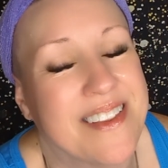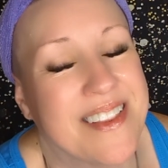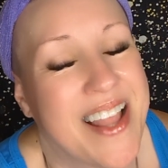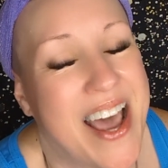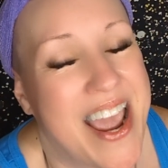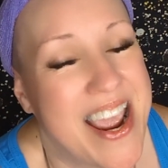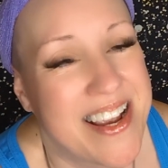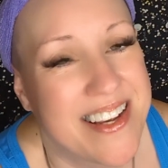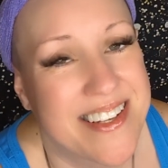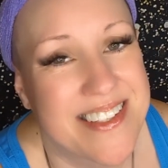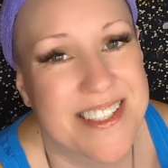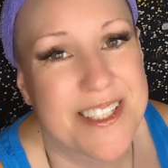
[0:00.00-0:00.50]

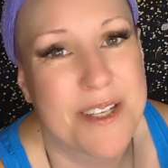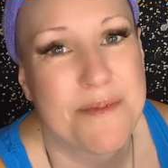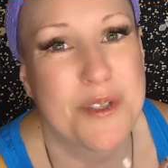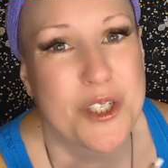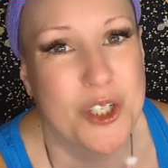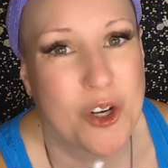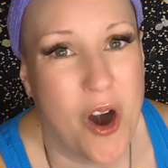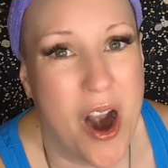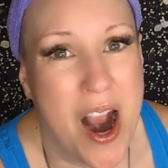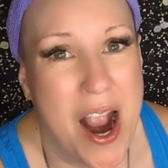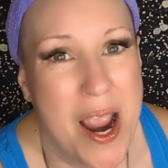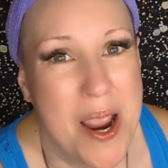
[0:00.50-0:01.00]
like,
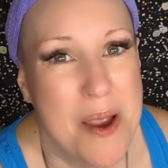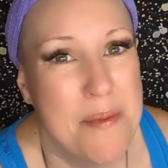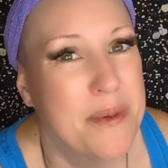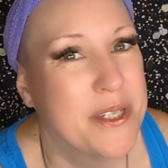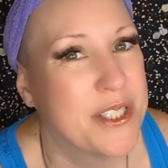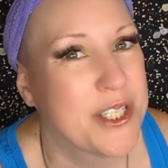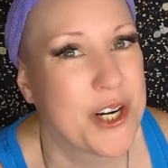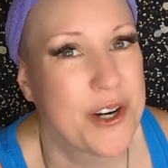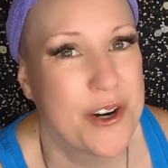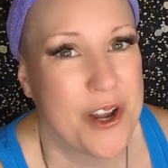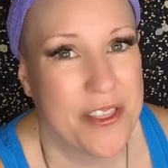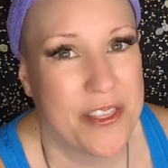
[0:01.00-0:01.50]

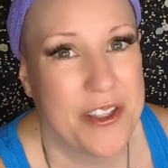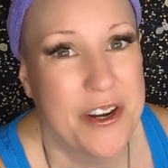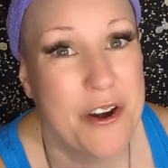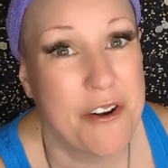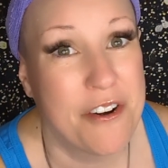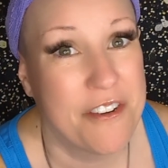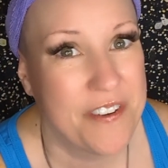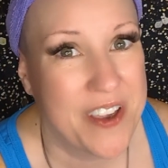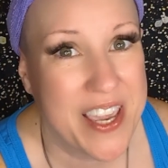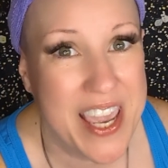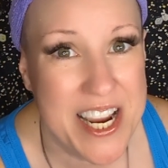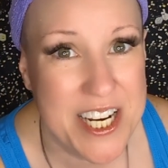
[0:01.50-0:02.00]
subscribe, turn on the
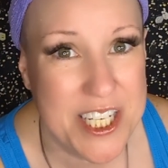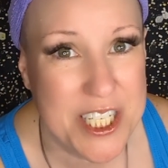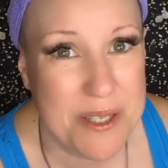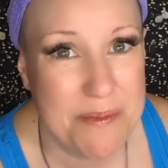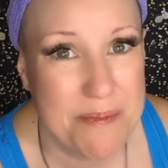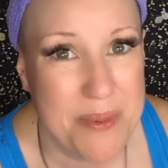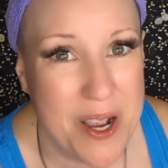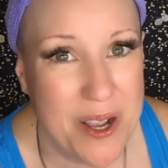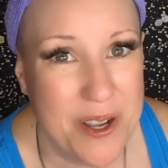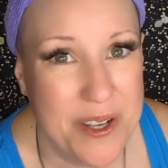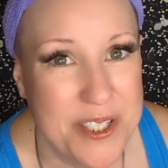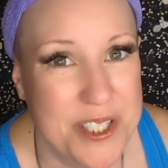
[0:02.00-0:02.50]

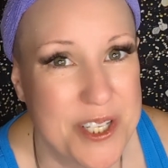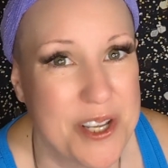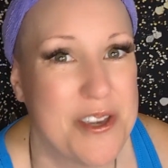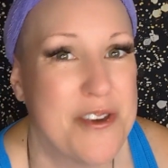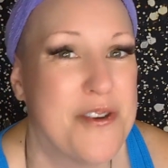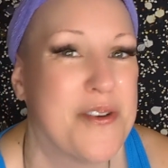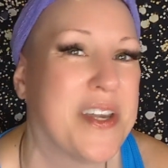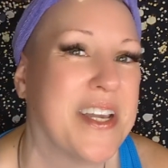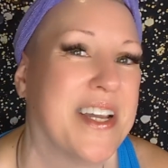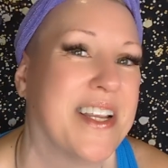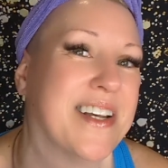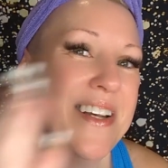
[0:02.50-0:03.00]
notification bell so
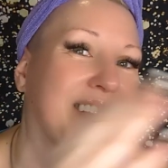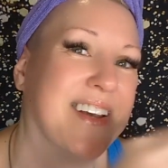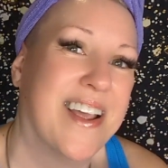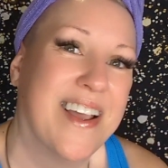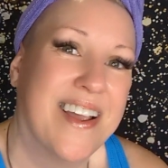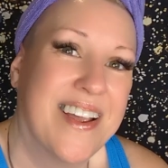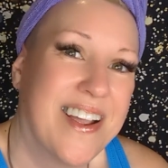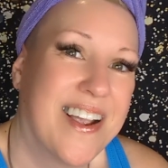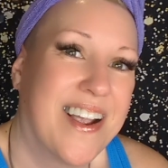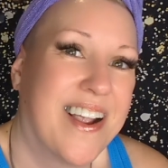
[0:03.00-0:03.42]
you can